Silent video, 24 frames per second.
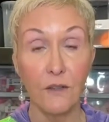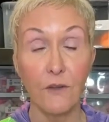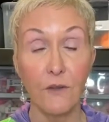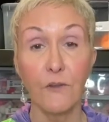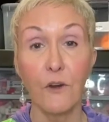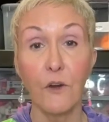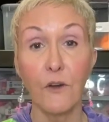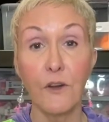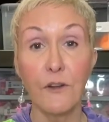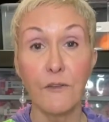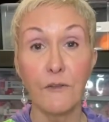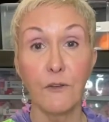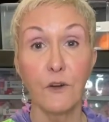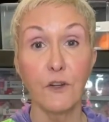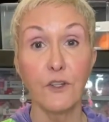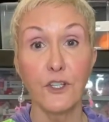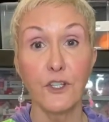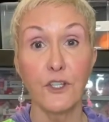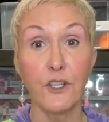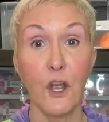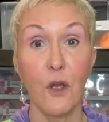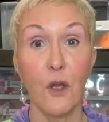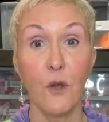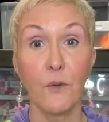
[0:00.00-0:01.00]
The very first
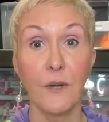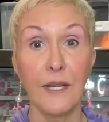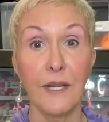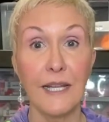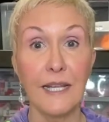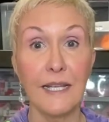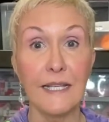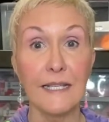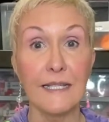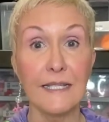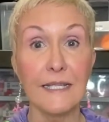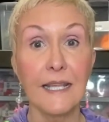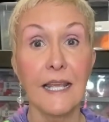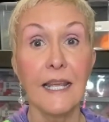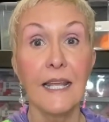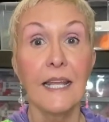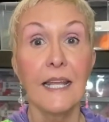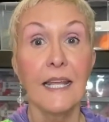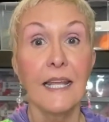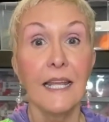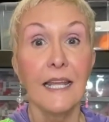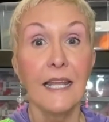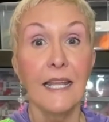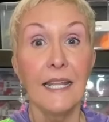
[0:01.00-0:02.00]
show is
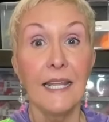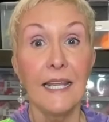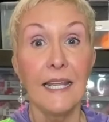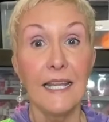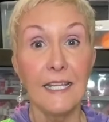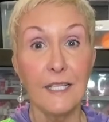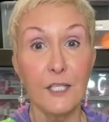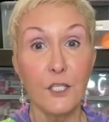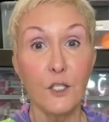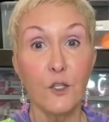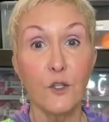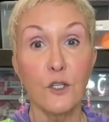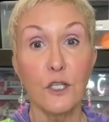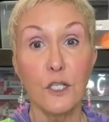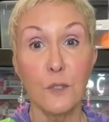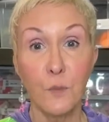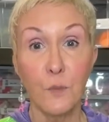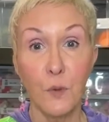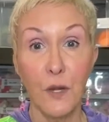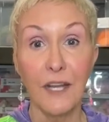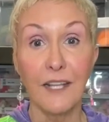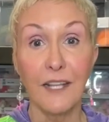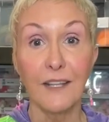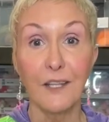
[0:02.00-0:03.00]
Easter,
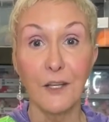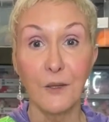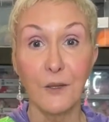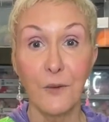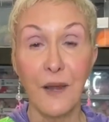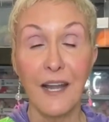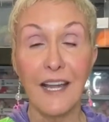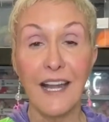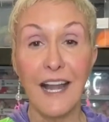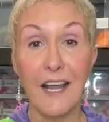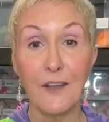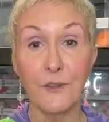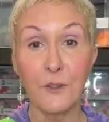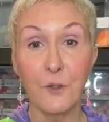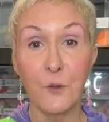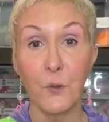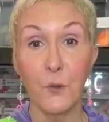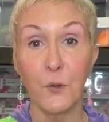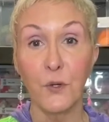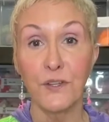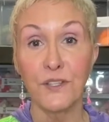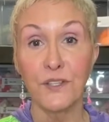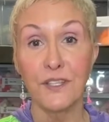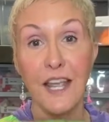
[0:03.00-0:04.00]
Spring, and the Great
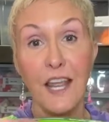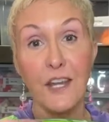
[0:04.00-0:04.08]
Outdoors,